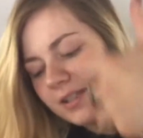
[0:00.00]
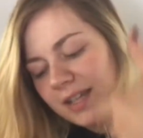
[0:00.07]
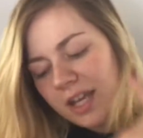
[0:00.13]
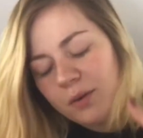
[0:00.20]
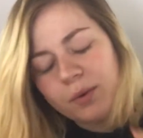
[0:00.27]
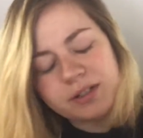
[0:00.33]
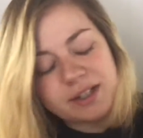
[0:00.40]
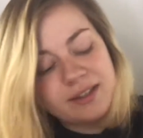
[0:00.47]

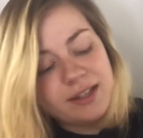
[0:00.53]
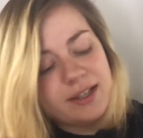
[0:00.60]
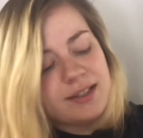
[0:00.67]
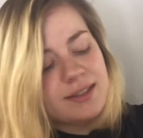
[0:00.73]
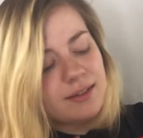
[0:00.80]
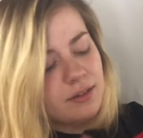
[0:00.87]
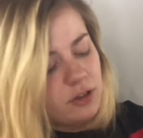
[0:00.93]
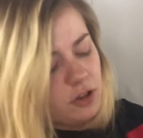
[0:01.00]
skin, which I think
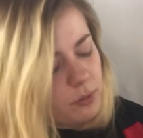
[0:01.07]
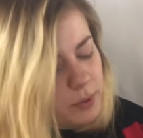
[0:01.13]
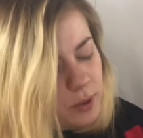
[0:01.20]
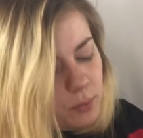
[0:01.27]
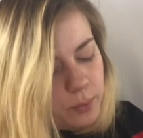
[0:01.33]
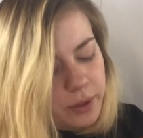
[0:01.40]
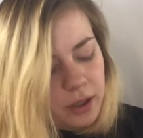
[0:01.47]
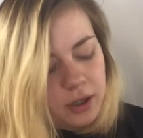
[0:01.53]
is a little
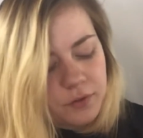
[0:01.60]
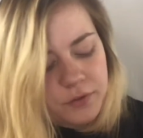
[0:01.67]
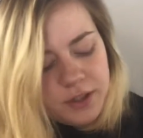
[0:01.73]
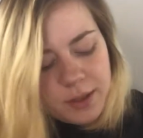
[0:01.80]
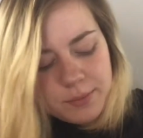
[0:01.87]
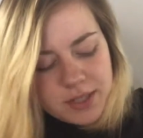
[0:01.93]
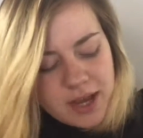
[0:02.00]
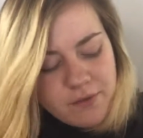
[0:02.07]
bit weird for
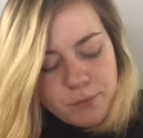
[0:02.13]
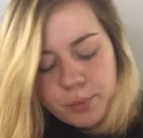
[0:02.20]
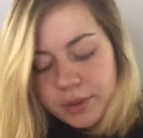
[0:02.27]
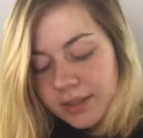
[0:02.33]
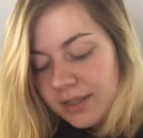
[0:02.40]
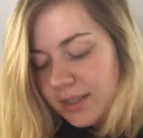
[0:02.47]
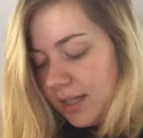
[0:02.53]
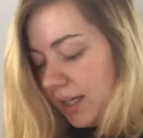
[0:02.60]
them to have
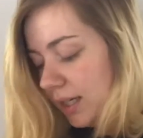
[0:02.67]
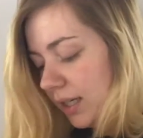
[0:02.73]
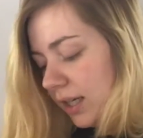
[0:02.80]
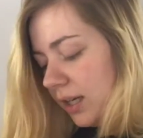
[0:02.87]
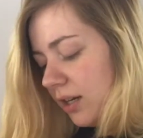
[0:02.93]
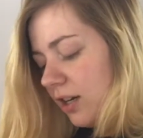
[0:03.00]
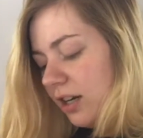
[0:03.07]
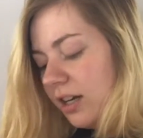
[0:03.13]
put this in
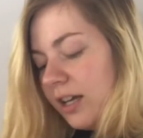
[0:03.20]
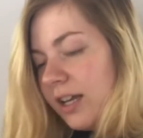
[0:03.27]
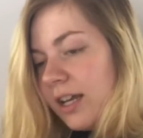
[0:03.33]
here